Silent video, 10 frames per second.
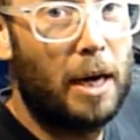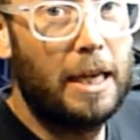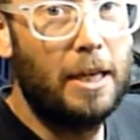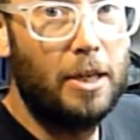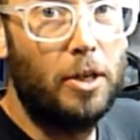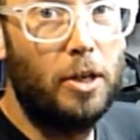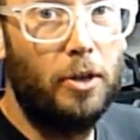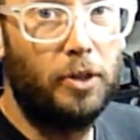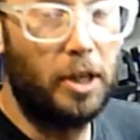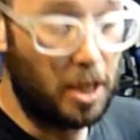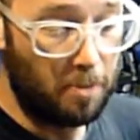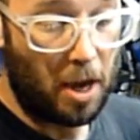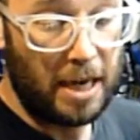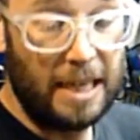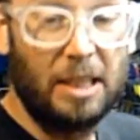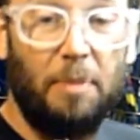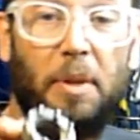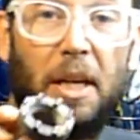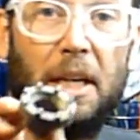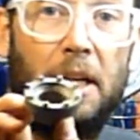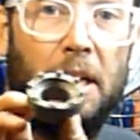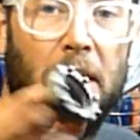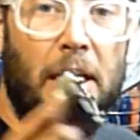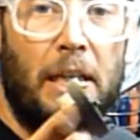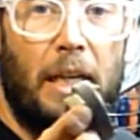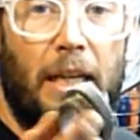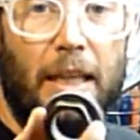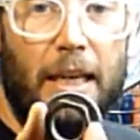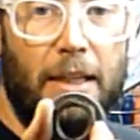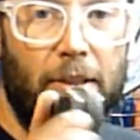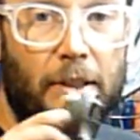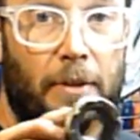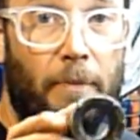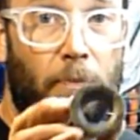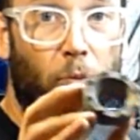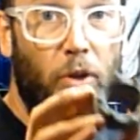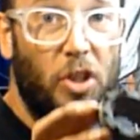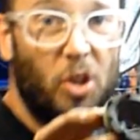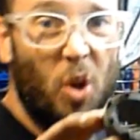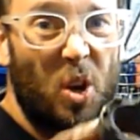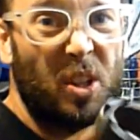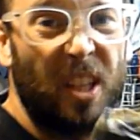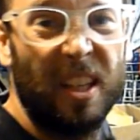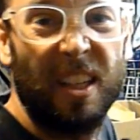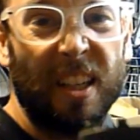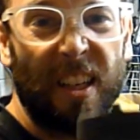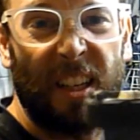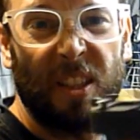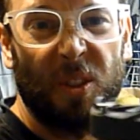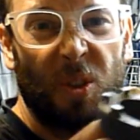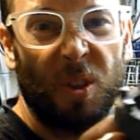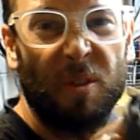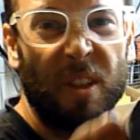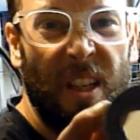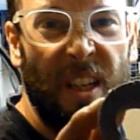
bracket you're using, you might need something like this, which has got a sort of